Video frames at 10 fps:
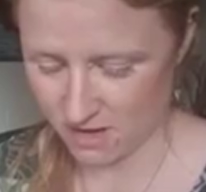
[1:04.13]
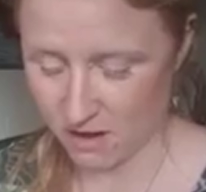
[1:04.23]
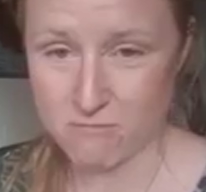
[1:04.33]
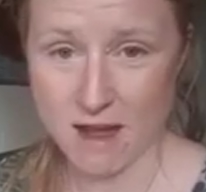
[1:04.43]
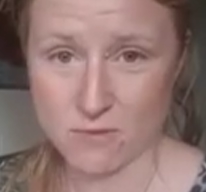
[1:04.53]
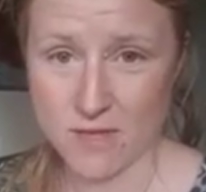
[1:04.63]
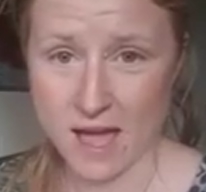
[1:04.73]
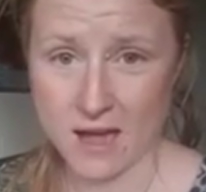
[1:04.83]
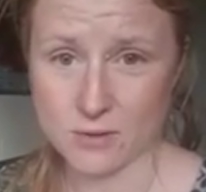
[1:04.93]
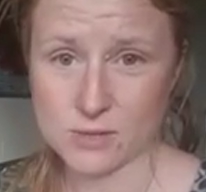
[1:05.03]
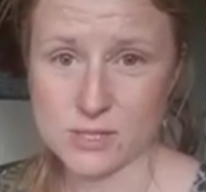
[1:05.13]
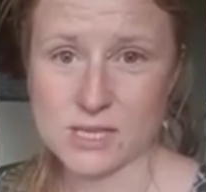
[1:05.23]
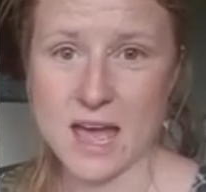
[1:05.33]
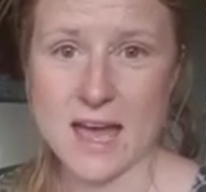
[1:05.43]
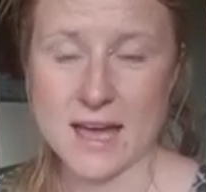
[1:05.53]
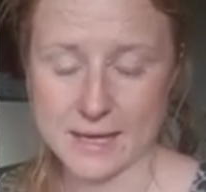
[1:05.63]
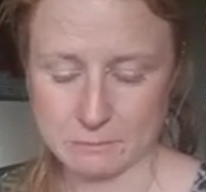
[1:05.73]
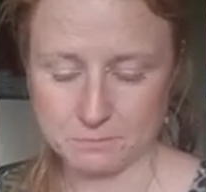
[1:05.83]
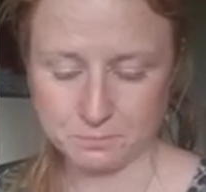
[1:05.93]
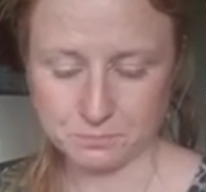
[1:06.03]
around the house. I
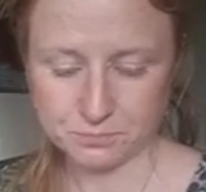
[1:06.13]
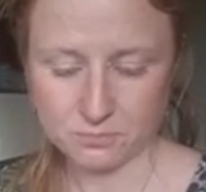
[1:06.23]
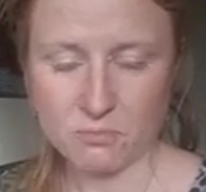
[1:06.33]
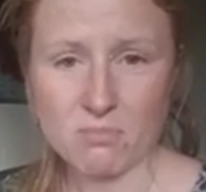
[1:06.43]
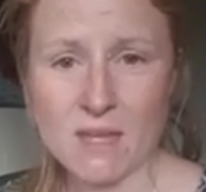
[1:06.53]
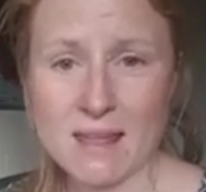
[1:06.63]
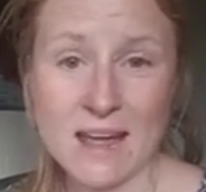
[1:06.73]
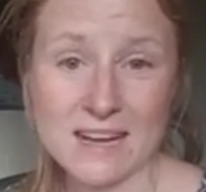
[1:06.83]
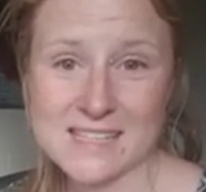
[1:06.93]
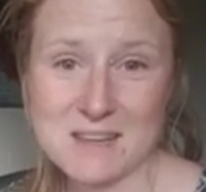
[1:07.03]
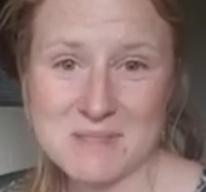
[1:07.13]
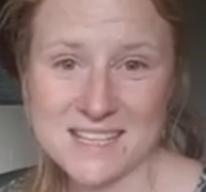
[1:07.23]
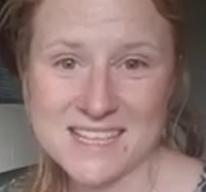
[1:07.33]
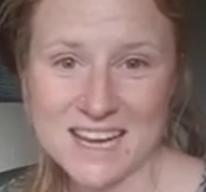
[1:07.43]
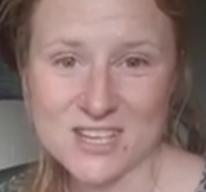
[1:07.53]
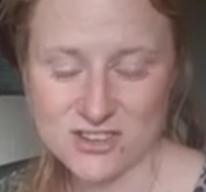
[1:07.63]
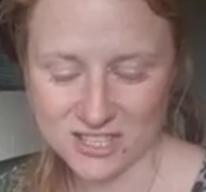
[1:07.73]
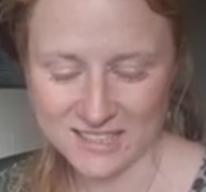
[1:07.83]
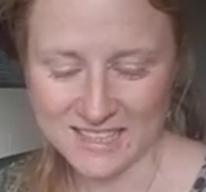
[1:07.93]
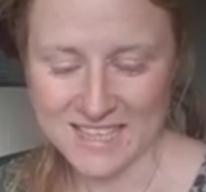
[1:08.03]
like to keep things
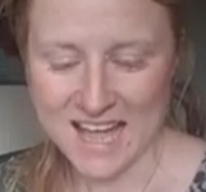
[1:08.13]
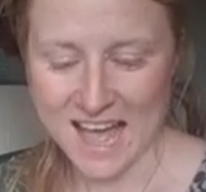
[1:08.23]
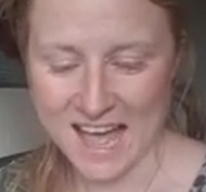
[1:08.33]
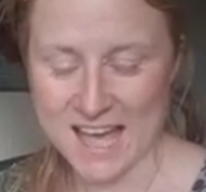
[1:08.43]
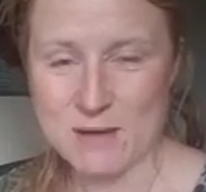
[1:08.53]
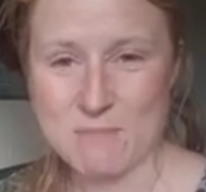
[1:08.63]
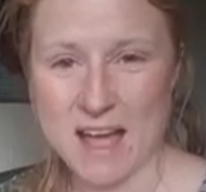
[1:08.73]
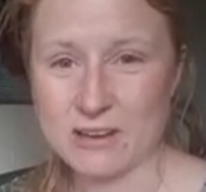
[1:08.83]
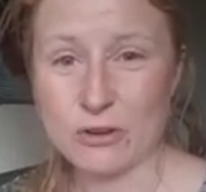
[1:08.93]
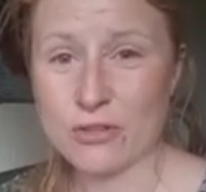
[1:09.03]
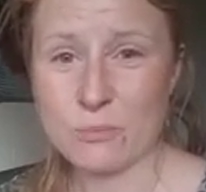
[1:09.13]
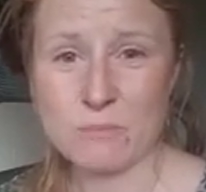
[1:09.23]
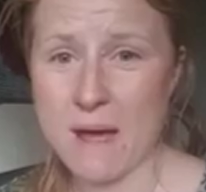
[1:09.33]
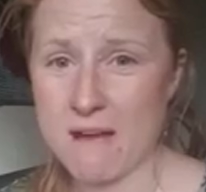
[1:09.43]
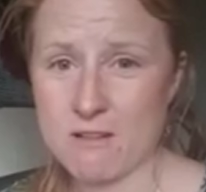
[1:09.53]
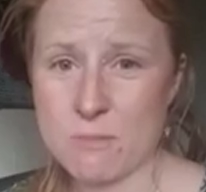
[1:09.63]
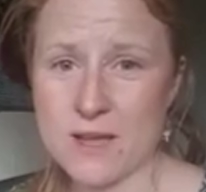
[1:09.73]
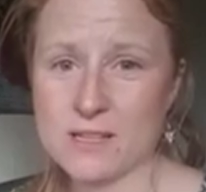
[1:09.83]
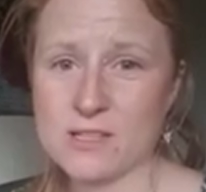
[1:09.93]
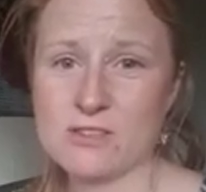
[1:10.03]
natural and nothing with
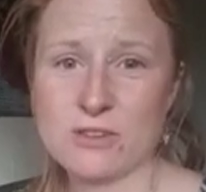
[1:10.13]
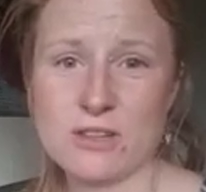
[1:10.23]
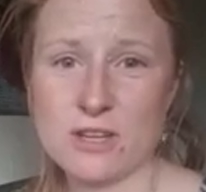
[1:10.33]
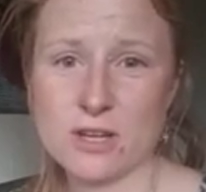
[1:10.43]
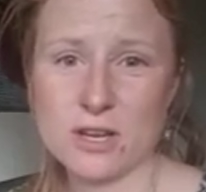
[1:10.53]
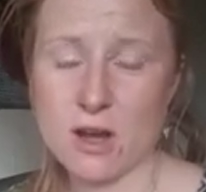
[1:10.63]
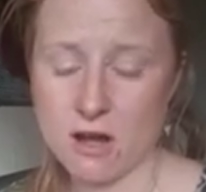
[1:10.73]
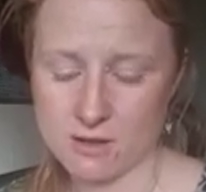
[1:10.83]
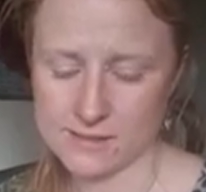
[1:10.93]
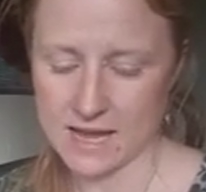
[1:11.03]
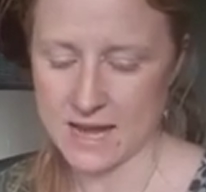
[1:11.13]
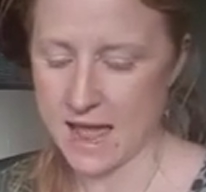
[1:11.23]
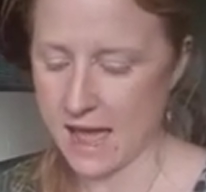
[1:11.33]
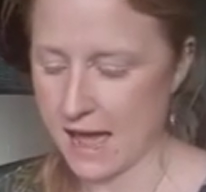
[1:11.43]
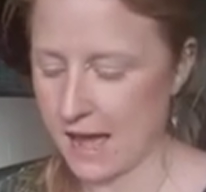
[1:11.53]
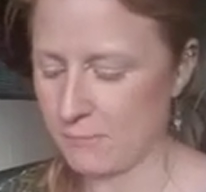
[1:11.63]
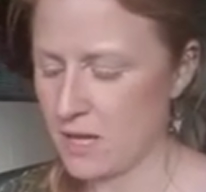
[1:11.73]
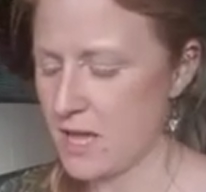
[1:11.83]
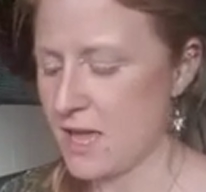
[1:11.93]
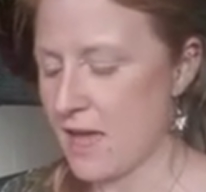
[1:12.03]
parabens, nothing that can cause any harm.
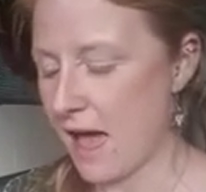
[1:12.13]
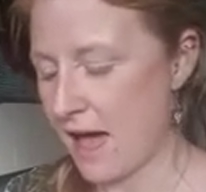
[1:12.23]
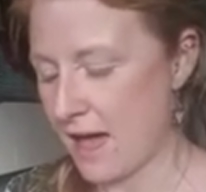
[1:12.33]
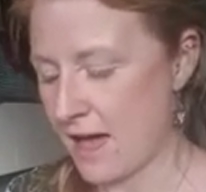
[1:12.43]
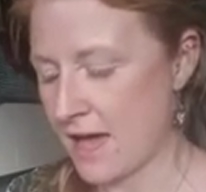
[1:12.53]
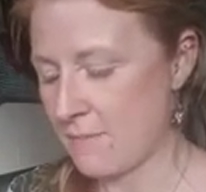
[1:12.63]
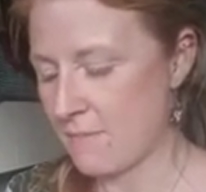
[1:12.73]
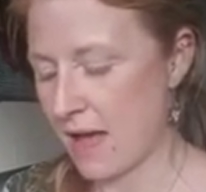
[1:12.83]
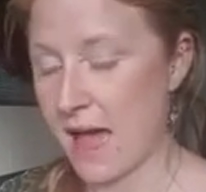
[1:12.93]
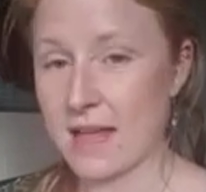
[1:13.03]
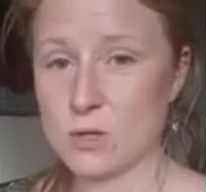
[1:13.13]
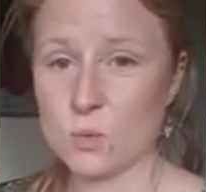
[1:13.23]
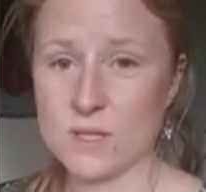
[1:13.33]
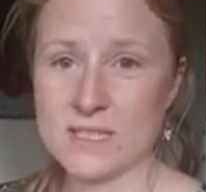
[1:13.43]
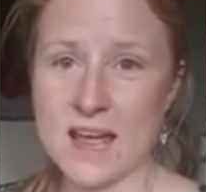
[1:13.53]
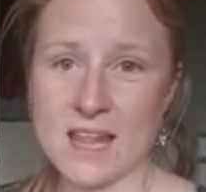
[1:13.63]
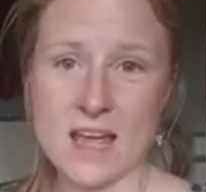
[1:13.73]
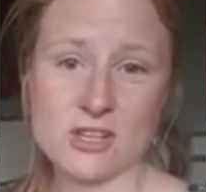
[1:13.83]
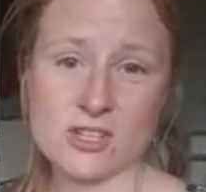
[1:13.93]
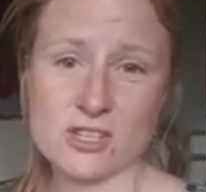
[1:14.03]
And
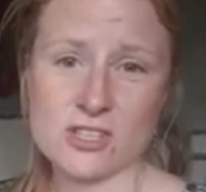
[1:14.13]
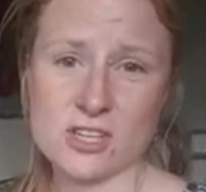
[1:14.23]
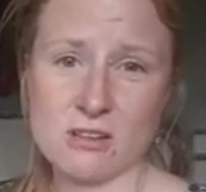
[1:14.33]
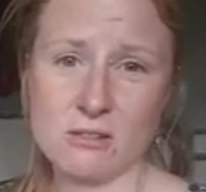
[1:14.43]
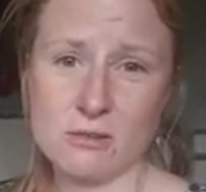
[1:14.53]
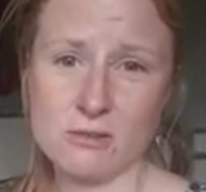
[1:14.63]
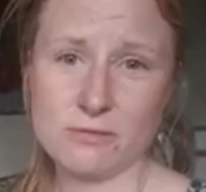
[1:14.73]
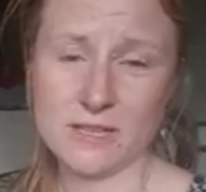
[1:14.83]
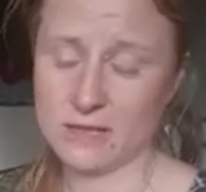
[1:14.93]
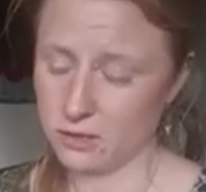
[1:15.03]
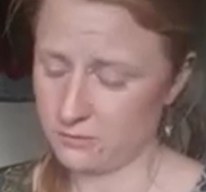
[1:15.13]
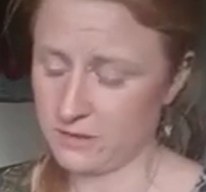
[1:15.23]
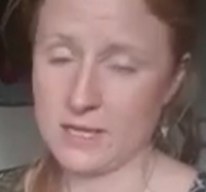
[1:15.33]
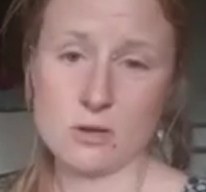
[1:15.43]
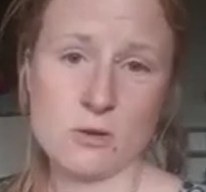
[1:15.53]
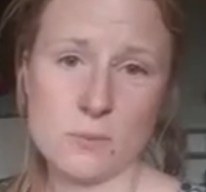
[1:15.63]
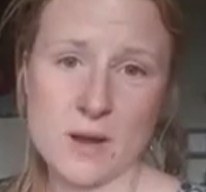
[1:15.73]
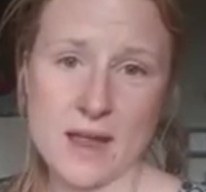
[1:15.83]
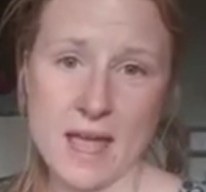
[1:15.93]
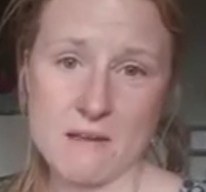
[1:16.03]
Wedella are just a lovely
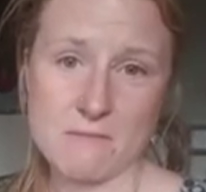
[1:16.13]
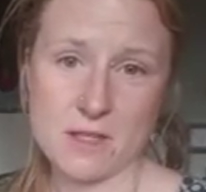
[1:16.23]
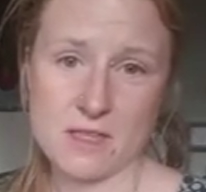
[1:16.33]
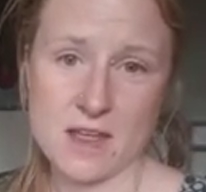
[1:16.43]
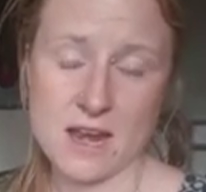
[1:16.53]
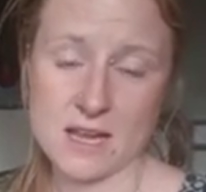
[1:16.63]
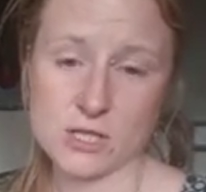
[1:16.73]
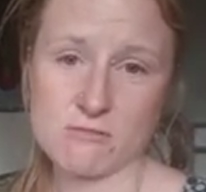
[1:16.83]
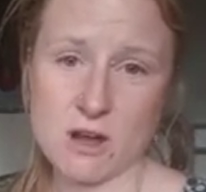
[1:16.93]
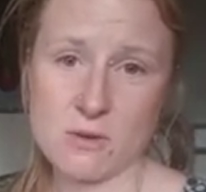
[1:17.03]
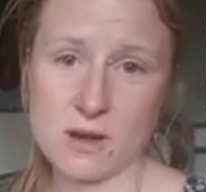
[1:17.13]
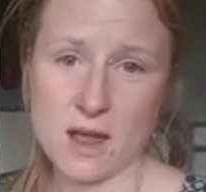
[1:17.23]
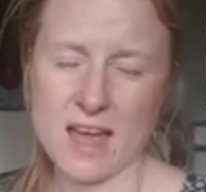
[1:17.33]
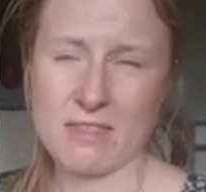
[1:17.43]
company. Everything is grown, I